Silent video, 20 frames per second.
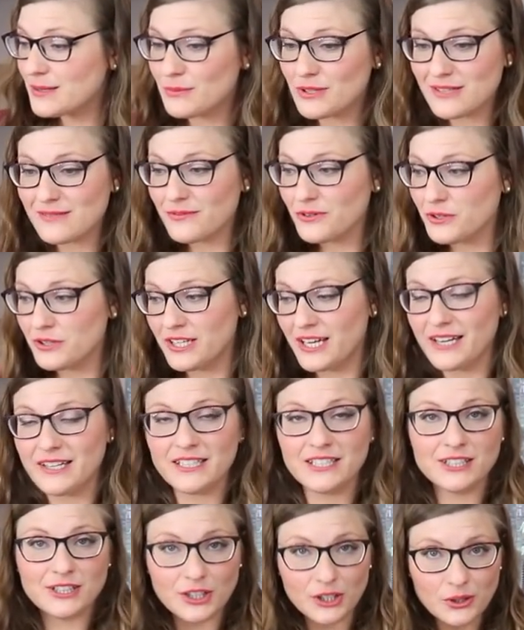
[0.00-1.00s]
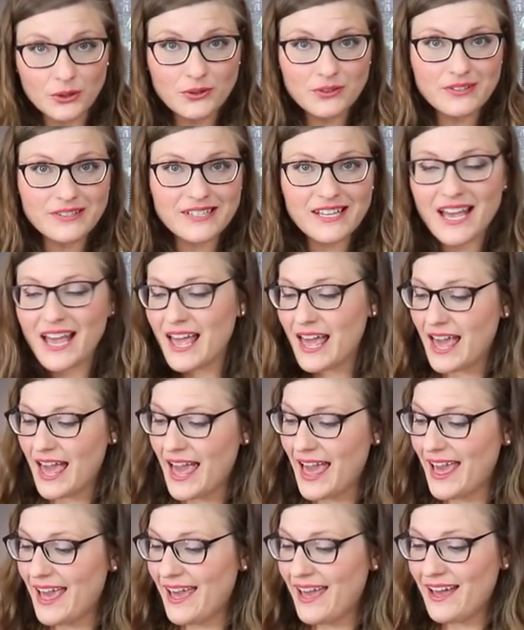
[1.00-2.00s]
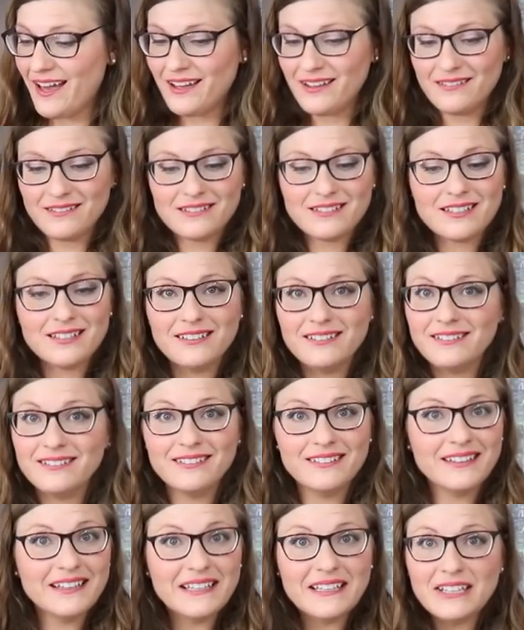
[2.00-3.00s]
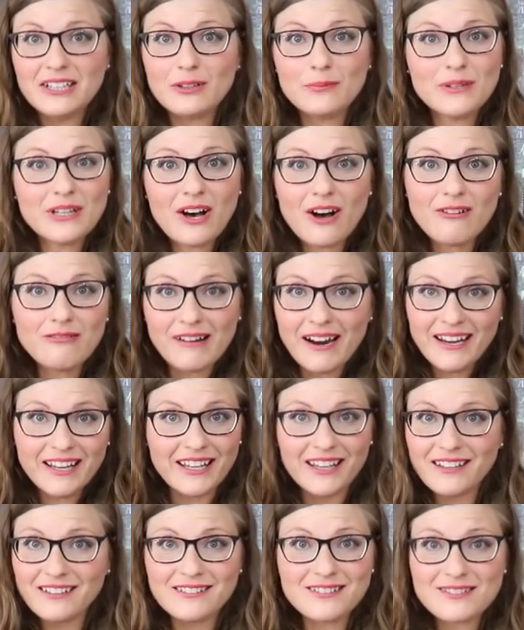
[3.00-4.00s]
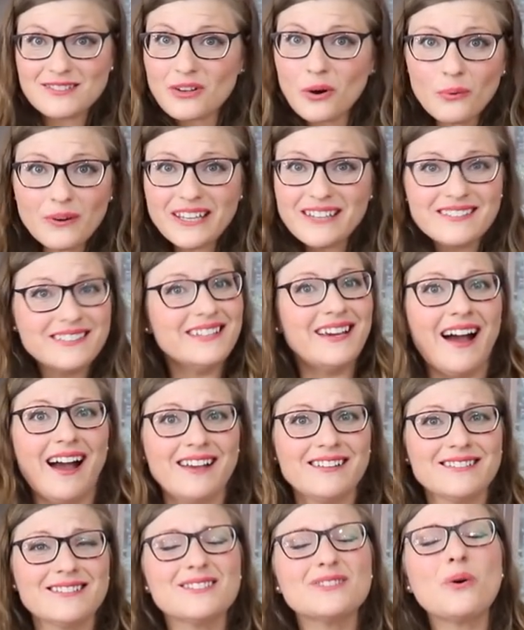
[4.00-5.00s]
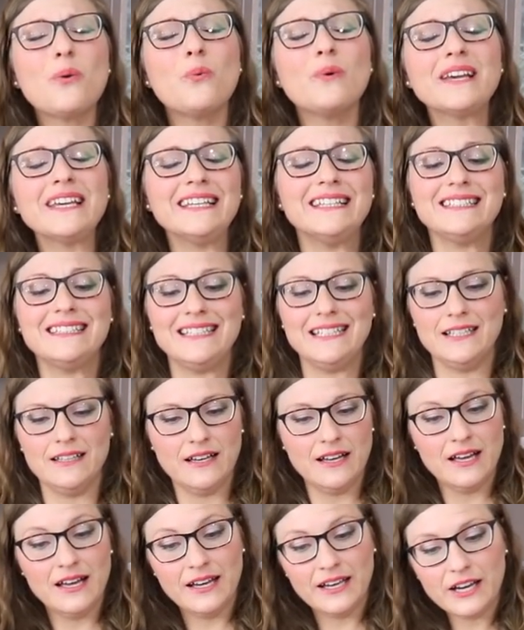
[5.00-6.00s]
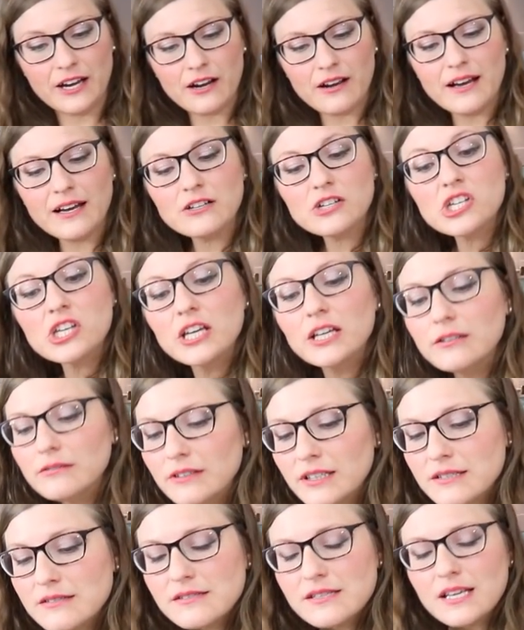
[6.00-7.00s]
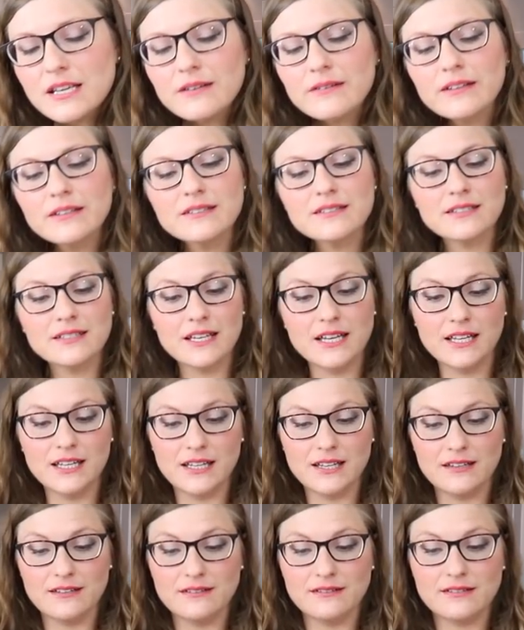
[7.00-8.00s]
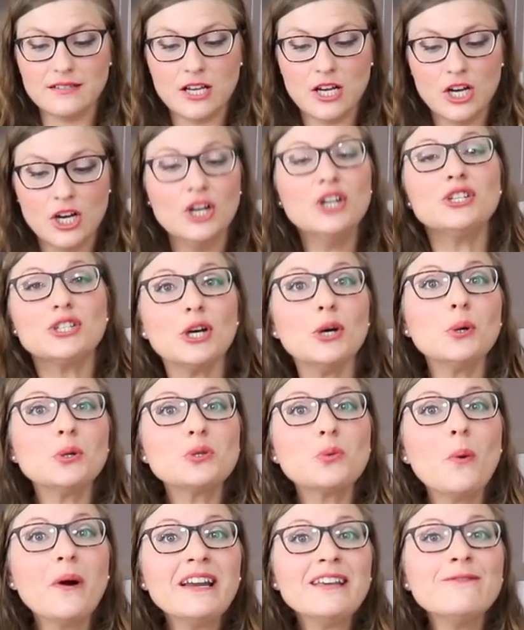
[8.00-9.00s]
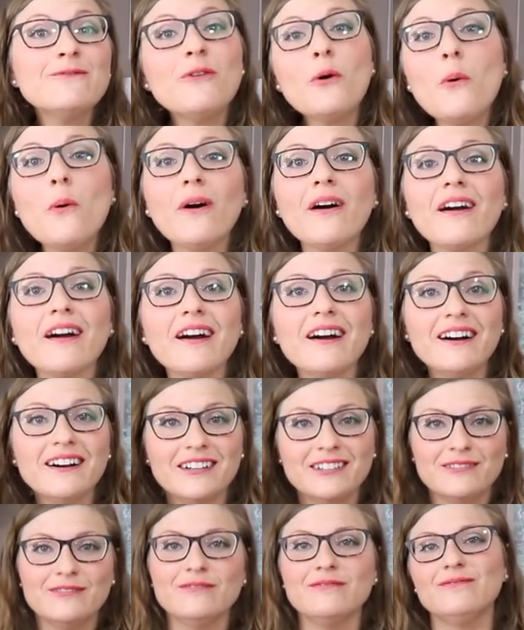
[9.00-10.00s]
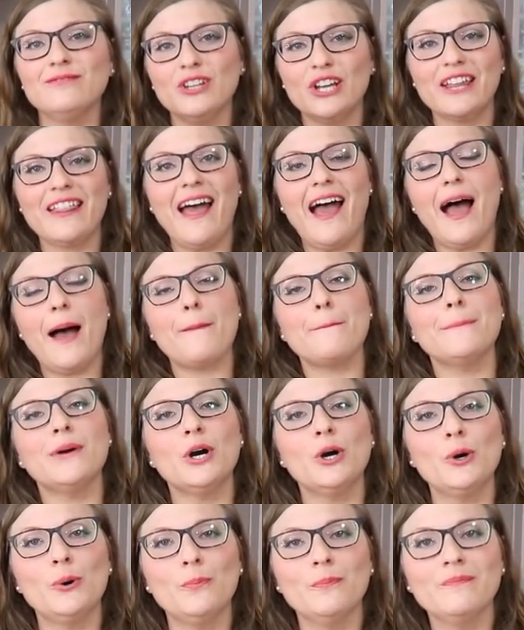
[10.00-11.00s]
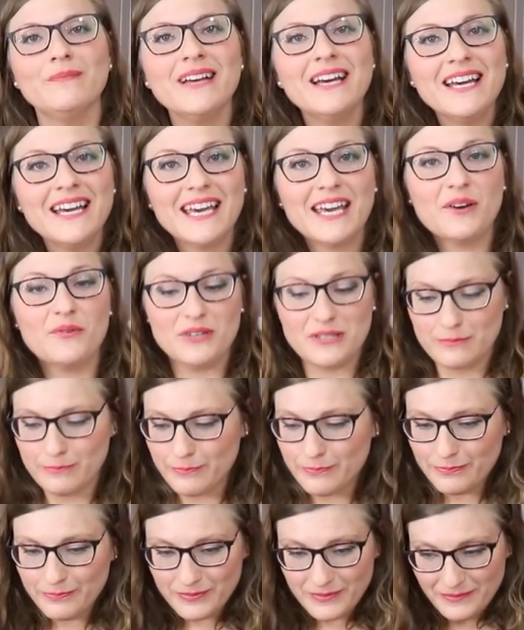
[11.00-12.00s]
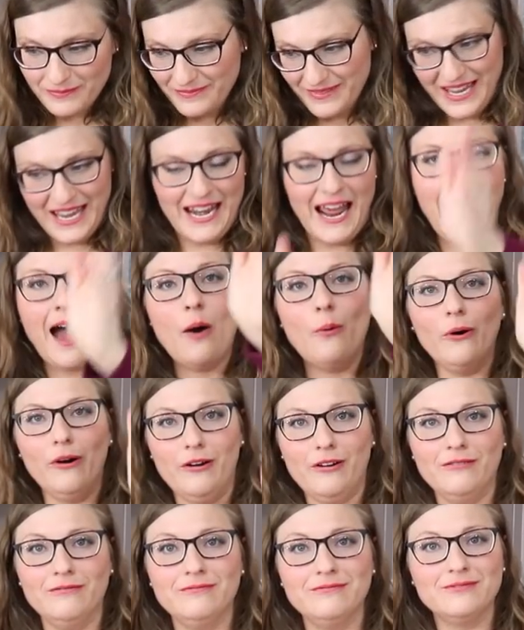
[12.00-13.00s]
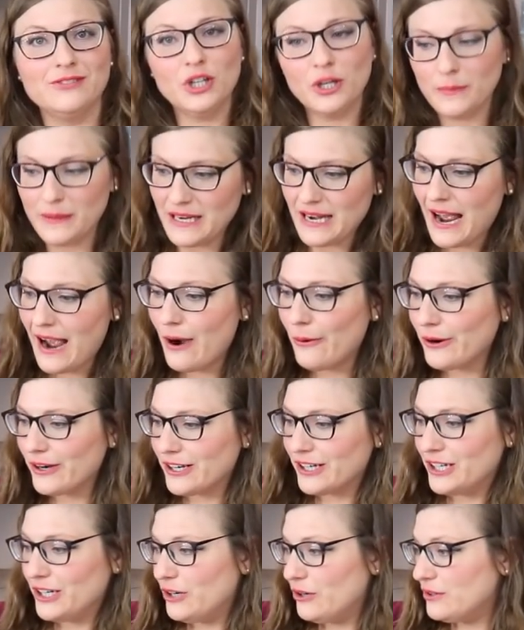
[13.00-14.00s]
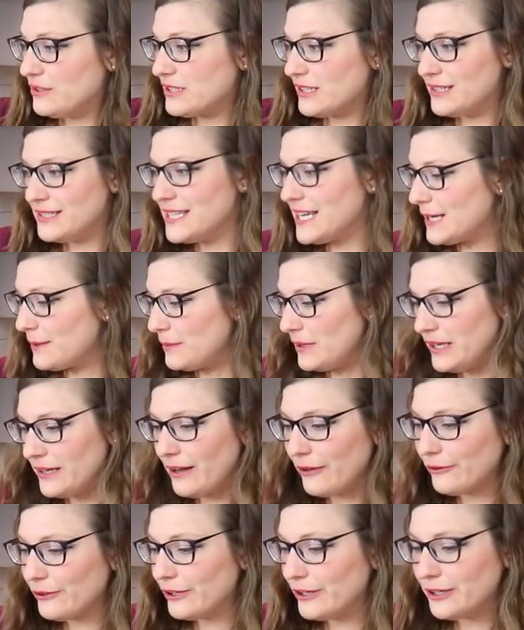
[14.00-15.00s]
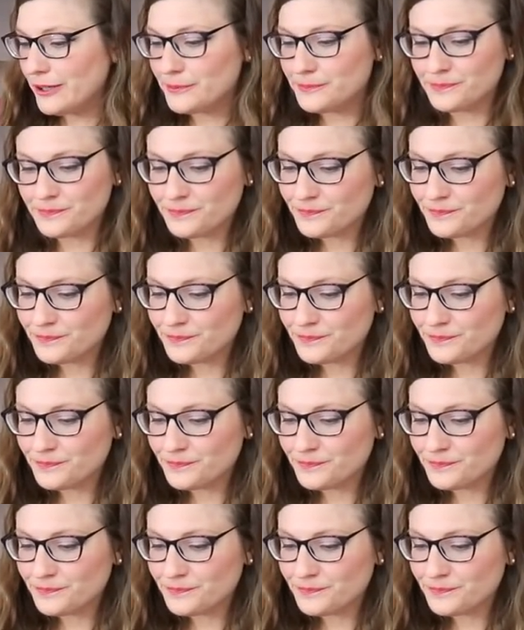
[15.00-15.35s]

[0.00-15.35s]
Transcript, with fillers: some of this food that I didn't use, and it'll be all ready. It's so easy, guys, so easy. Here, actually, let's see, it is 2:24. Look at that, boom. It was an hour. Took me an hour to do. It's gonna take me another,